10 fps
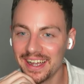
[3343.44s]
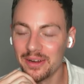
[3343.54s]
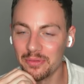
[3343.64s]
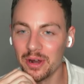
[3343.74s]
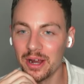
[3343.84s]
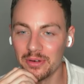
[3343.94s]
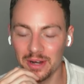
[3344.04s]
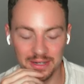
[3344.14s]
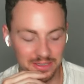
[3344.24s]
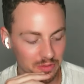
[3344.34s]

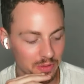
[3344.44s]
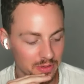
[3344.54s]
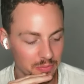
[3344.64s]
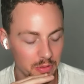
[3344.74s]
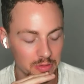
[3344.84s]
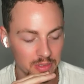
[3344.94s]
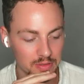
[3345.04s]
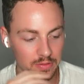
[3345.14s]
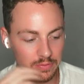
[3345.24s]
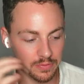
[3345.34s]
Right. So I went to the
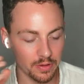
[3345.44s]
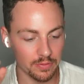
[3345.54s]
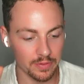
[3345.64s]
process of